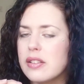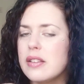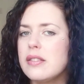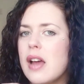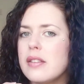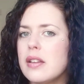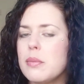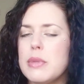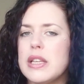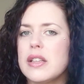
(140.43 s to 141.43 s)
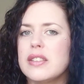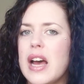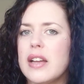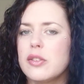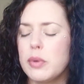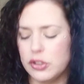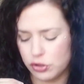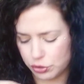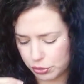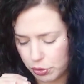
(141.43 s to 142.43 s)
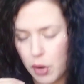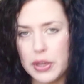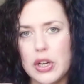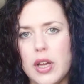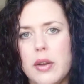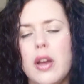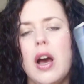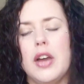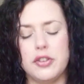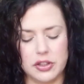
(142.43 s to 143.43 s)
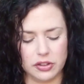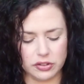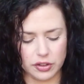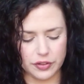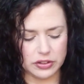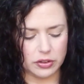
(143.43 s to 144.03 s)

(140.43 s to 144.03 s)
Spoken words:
It doesn't mean that that's what's true going on underneath the surface,